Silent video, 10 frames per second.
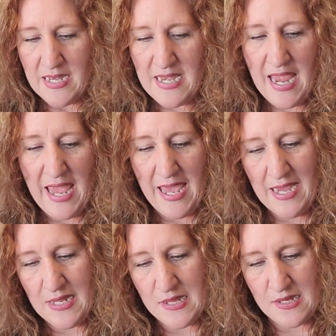
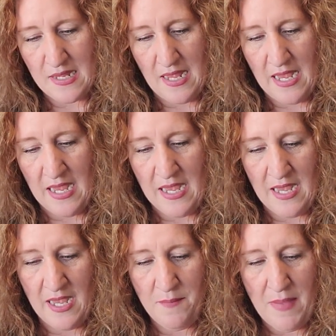next
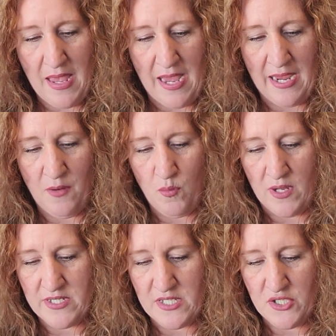I
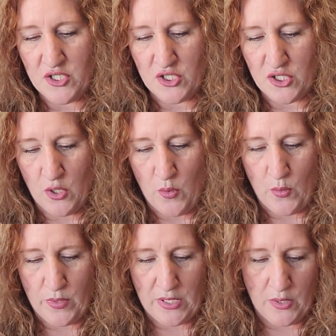want to
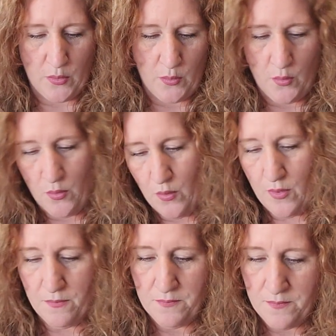show
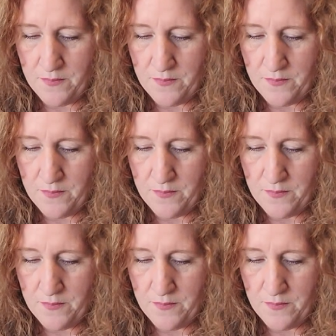you,